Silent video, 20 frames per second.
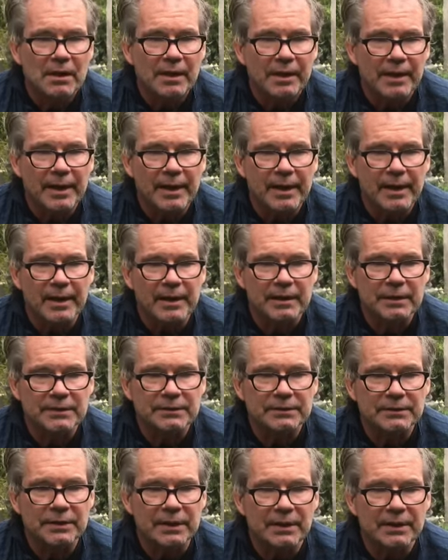
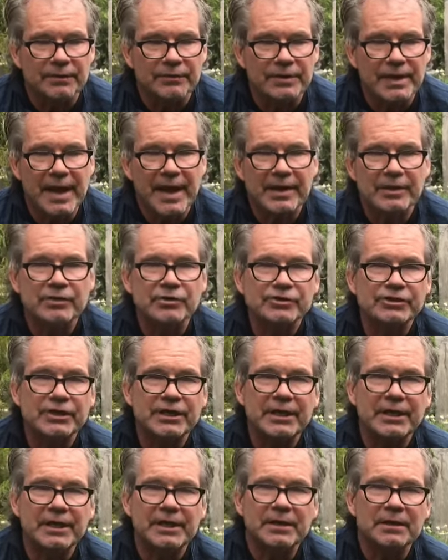and the
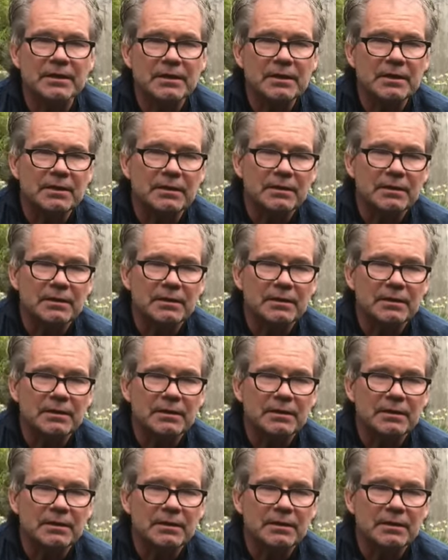energy in